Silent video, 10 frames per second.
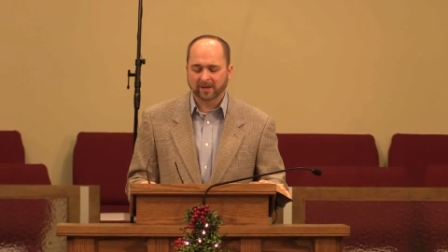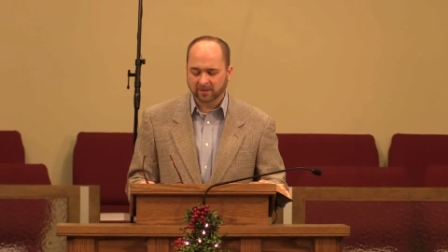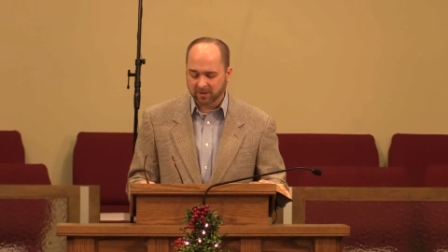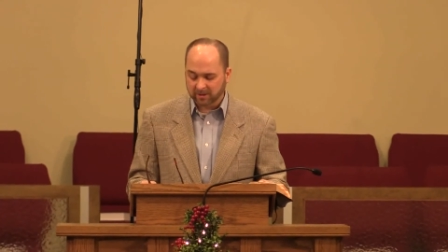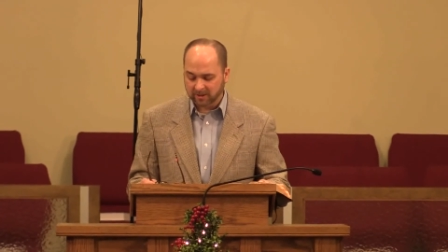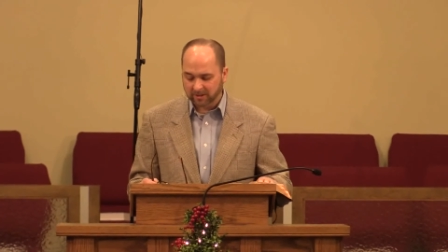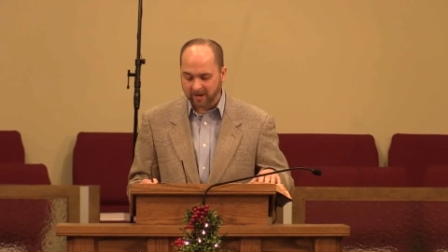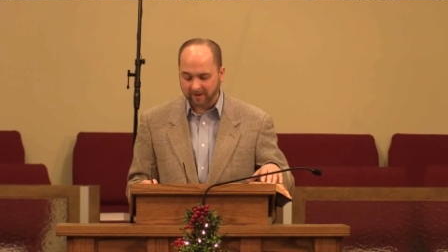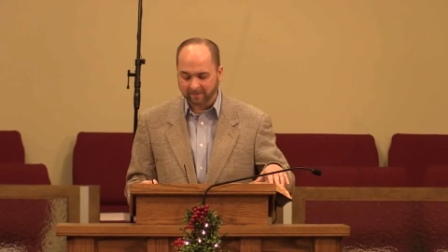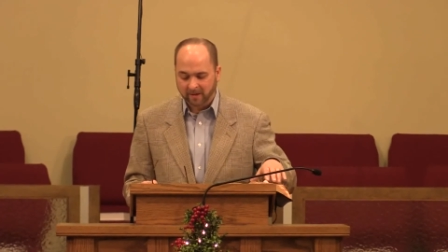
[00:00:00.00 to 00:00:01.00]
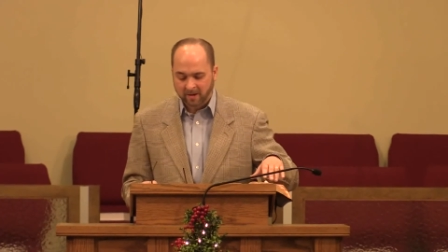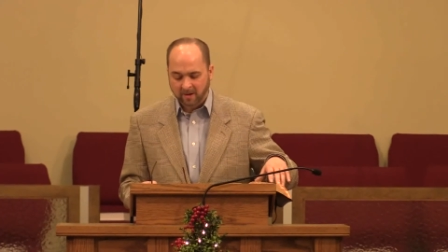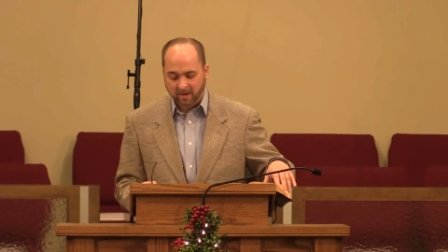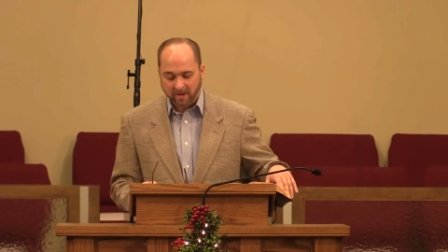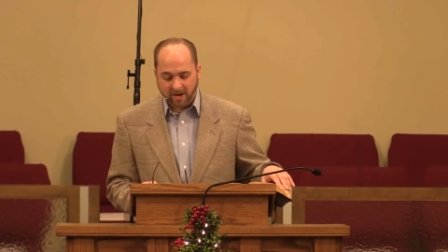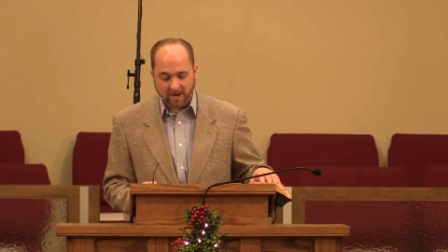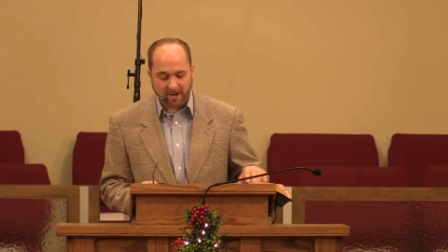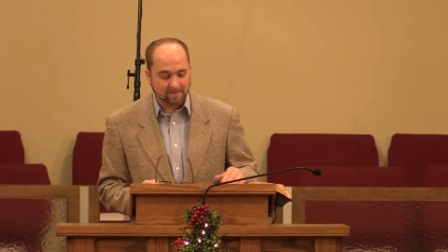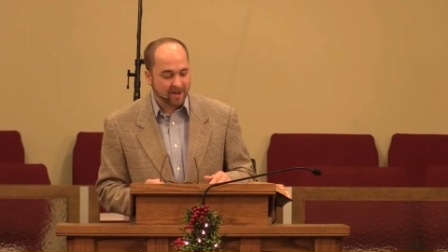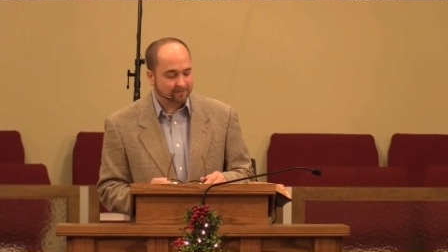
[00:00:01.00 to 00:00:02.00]
In Jesus' name,
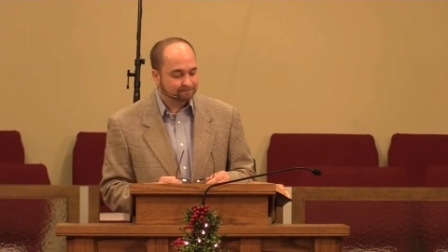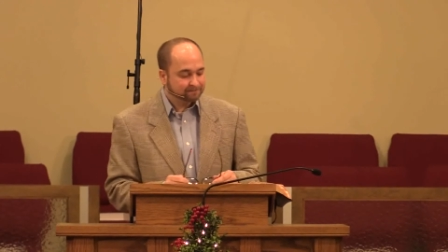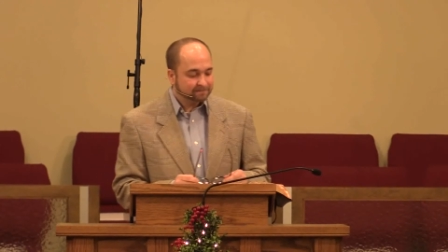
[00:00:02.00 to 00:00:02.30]
Amen